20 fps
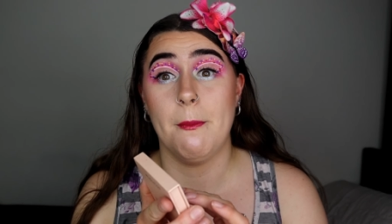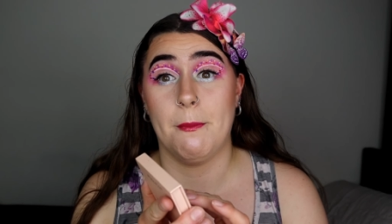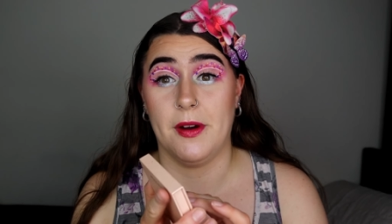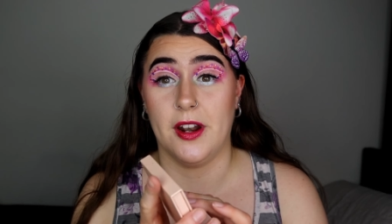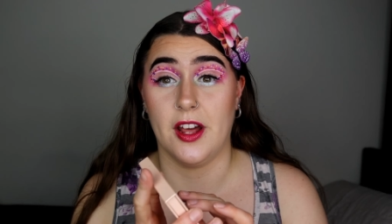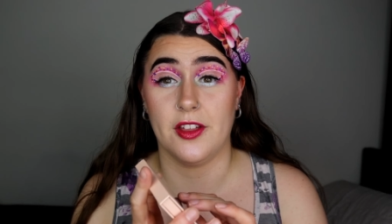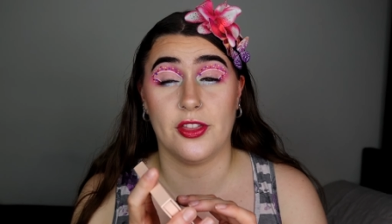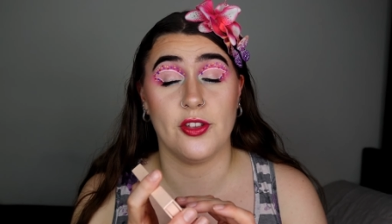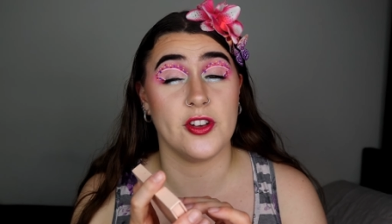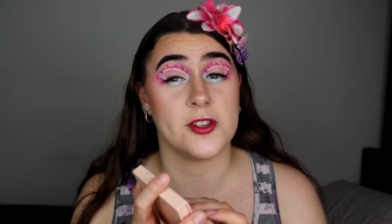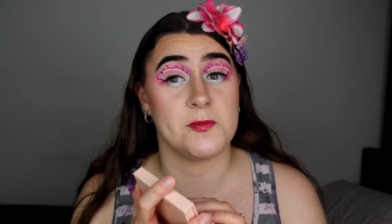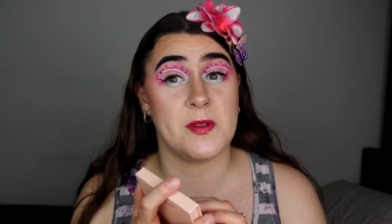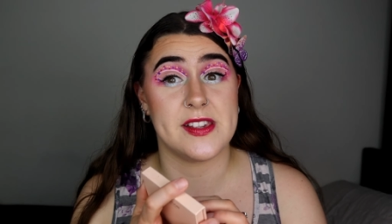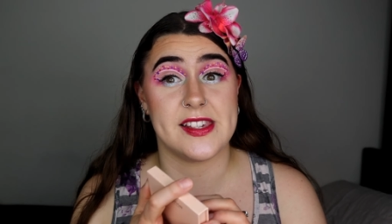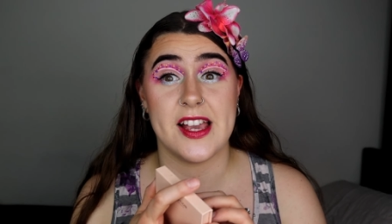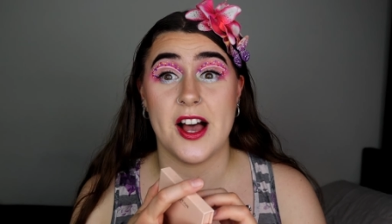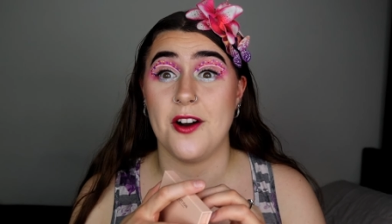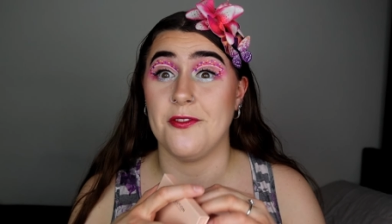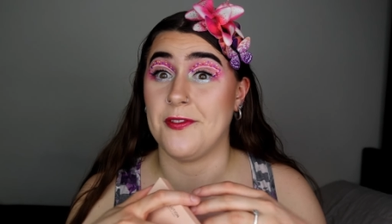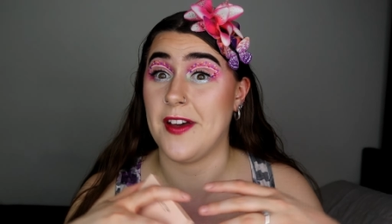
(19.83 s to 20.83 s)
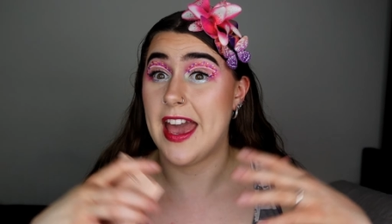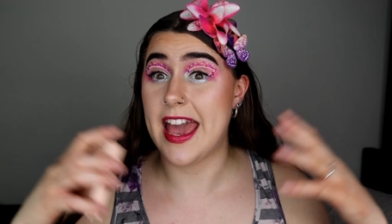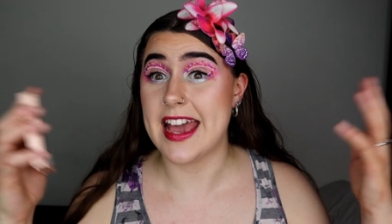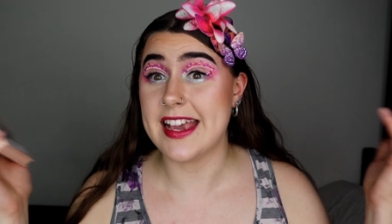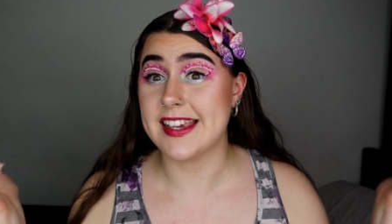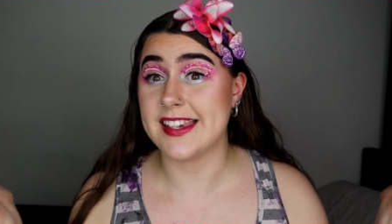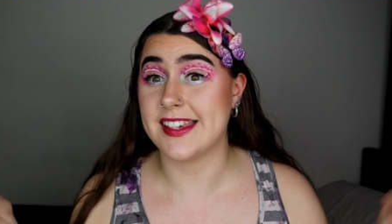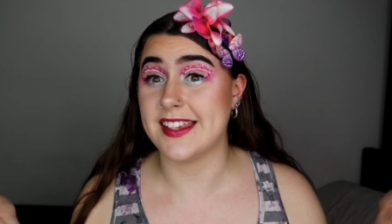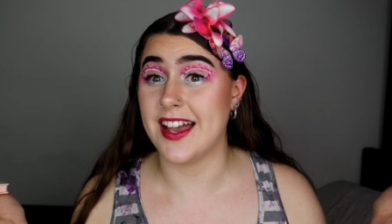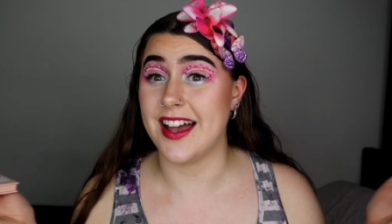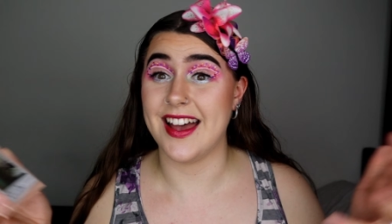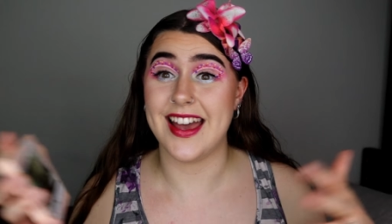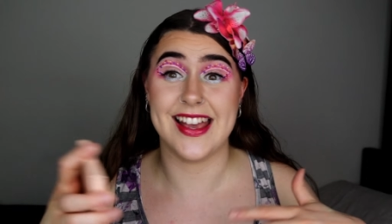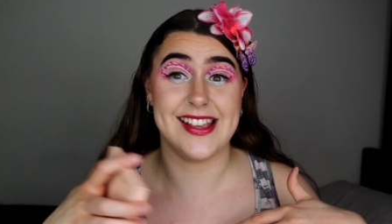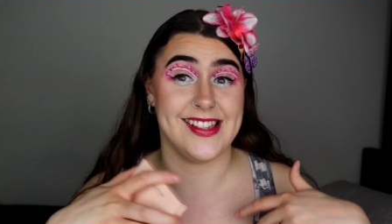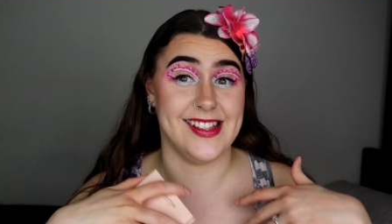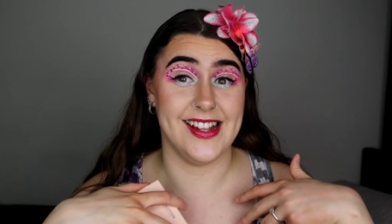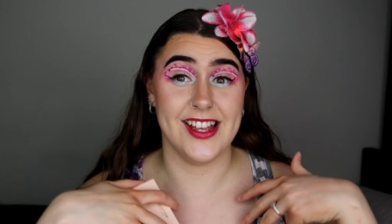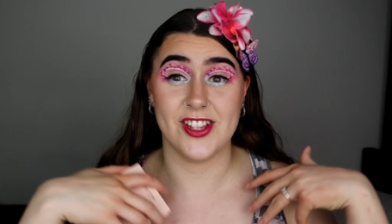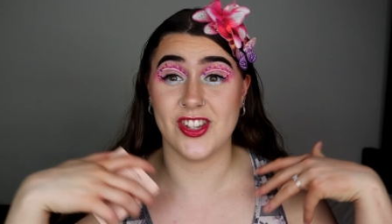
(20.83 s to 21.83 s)
But I thought to myself, Easter
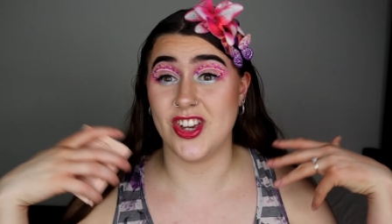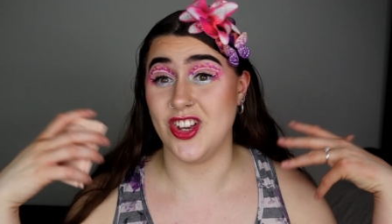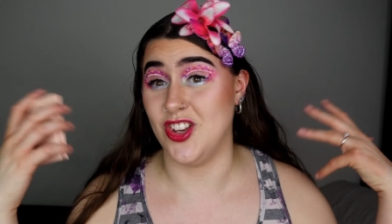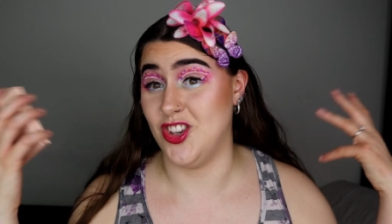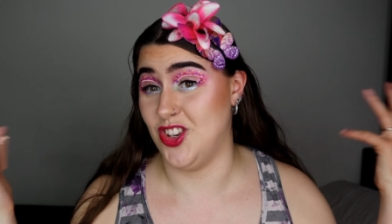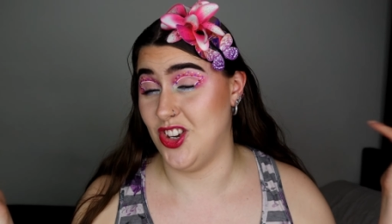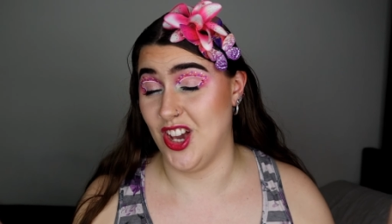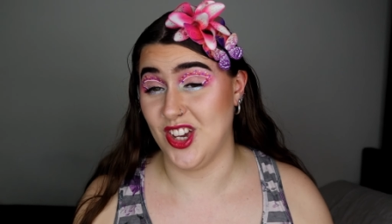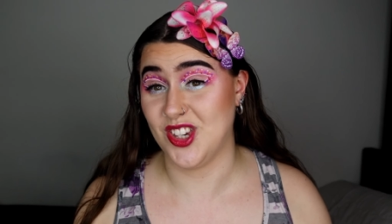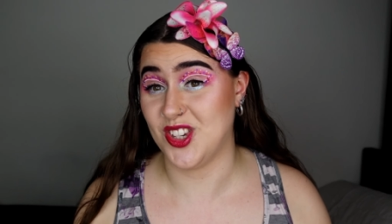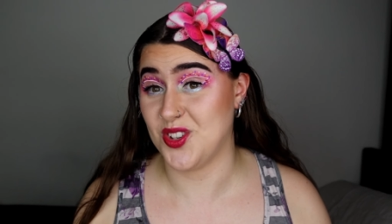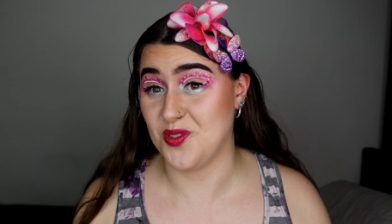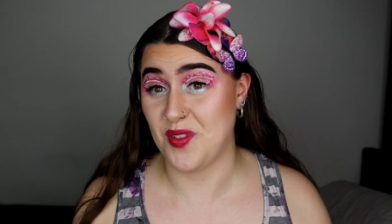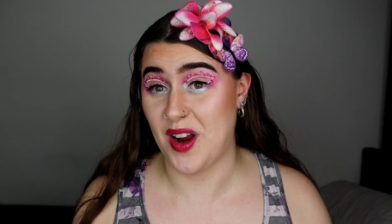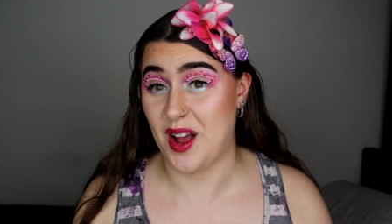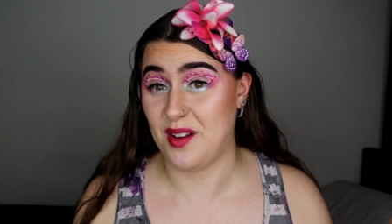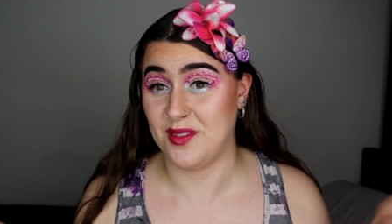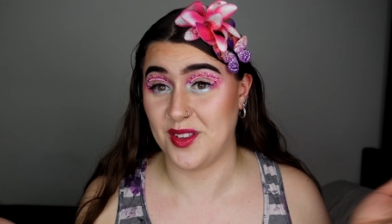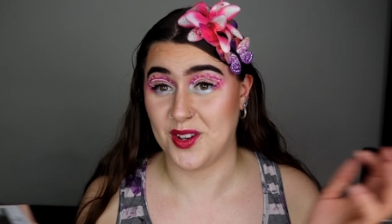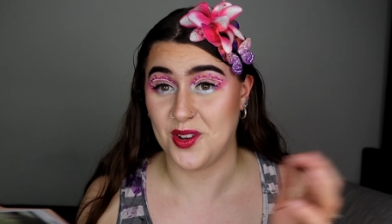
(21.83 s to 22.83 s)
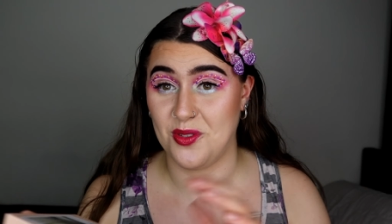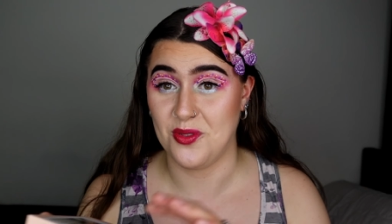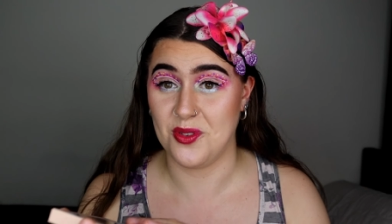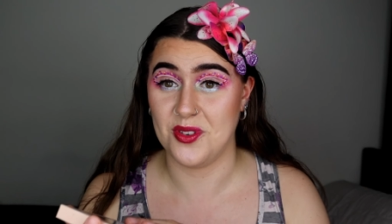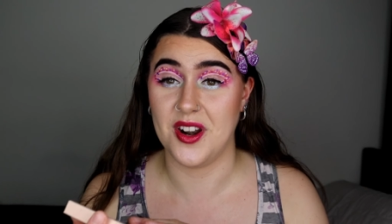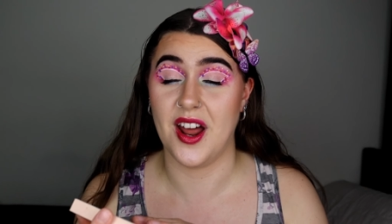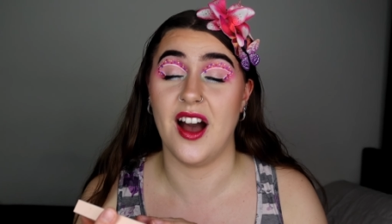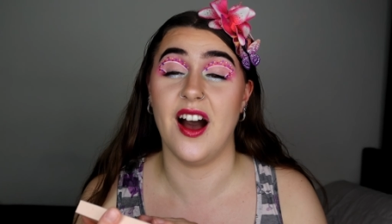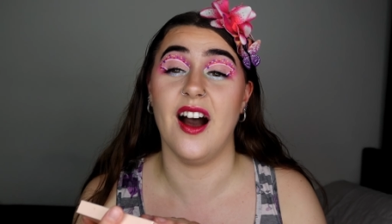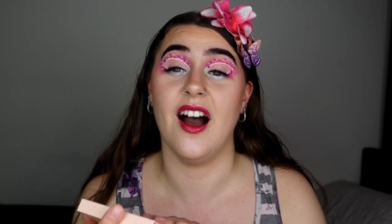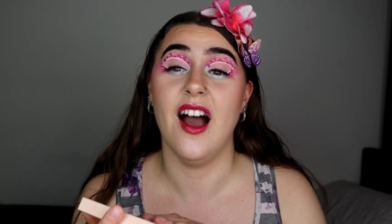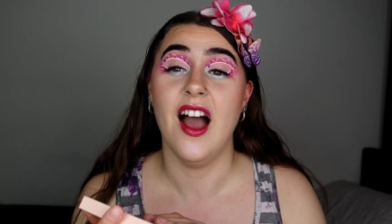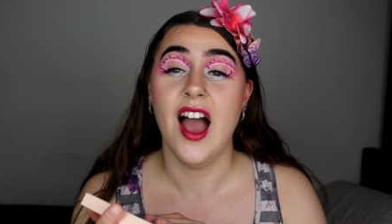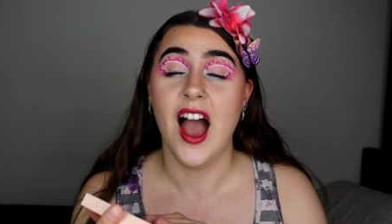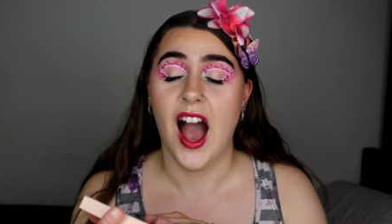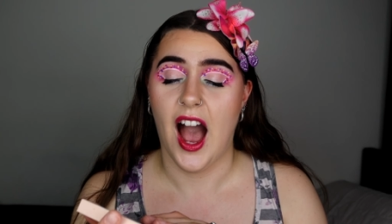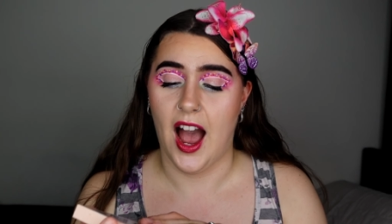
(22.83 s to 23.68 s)
is literally just around the corner